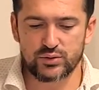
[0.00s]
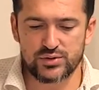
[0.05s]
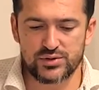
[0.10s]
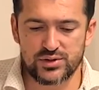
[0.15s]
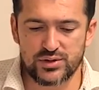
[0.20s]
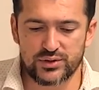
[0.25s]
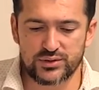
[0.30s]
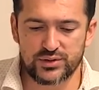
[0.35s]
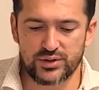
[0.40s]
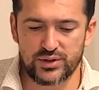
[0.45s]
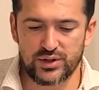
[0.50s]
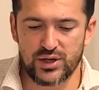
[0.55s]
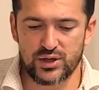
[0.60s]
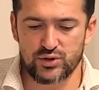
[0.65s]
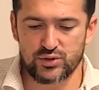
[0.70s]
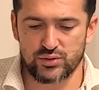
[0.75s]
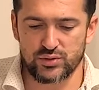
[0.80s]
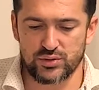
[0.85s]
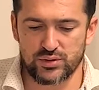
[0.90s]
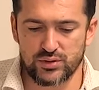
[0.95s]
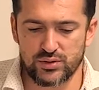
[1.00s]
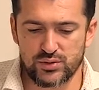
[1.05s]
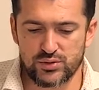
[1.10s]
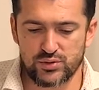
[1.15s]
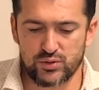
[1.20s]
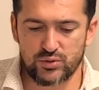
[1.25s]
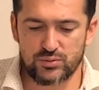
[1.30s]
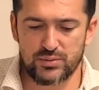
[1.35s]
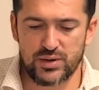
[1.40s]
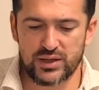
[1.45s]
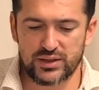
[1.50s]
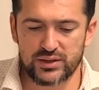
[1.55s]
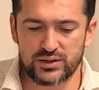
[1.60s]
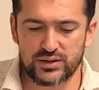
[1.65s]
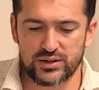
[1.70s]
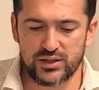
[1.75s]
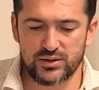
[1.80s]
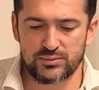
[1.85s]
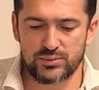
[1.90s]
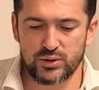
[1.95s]
certain region. Stock market
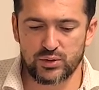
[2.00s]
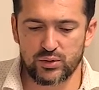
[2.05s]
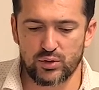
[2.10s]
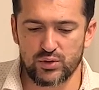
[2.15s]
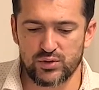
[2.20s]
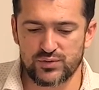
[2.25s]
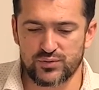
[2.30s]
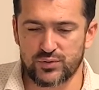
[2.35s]
can be closed.